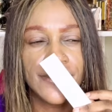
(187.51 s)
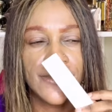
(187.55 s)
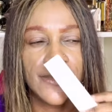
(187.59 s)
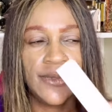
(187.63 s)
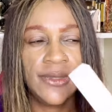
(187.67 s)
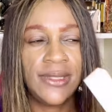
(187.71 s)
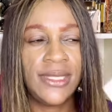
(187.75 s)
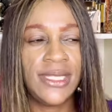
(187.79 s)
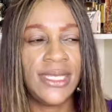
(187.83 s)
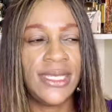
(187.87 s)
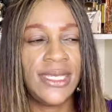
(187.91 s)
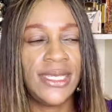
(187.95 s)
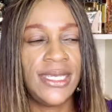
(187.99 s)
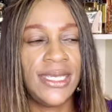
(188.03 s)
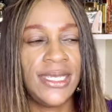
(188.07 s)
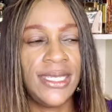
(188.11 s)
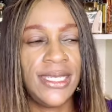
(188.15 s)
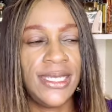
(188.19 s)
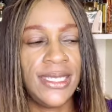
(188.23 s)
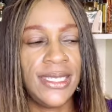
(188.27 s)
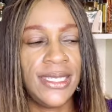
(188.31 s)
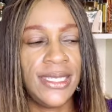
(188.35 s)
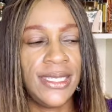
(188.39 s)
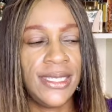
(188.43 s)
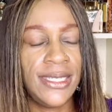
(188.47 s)

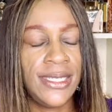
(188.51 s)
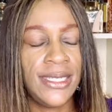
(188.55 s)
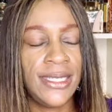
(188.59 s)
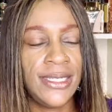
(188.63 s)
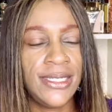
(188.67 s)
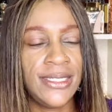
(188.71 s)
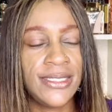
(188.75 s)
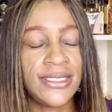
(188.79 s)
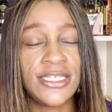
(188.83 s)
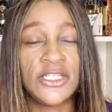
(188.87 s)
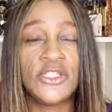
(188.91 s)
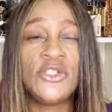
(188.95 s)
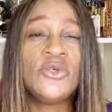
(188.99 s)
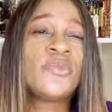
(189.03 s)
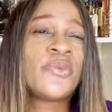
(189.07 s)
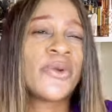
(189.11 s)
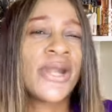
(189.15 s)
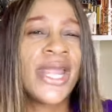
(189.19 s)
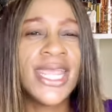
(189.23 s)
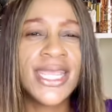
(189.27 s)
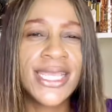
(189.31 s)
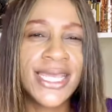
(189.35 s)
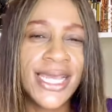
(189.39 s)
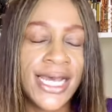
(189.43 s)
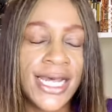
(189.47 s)
the deal
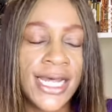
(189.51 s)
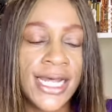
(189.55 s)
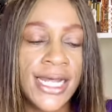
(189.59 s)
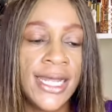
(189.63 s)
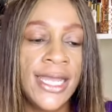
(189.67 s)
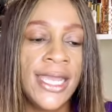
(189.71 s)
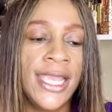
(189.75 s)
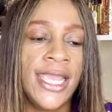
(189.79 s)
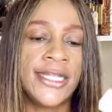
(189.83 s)
breaker,